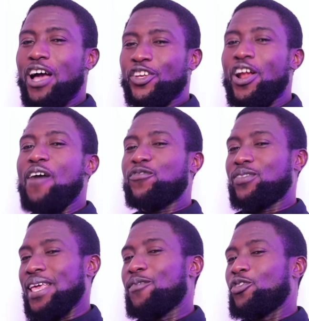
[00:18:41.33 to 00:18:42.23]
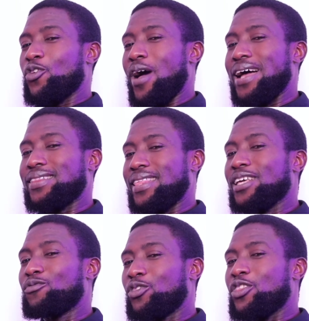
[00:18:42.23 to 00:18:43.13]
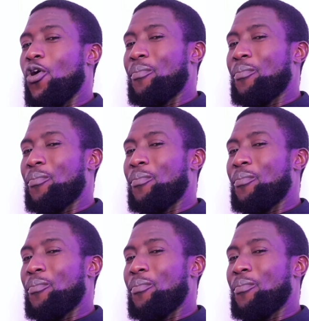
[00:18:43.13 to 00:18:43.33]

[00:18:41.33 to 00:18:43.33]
You don't have to think with your heart. Think with your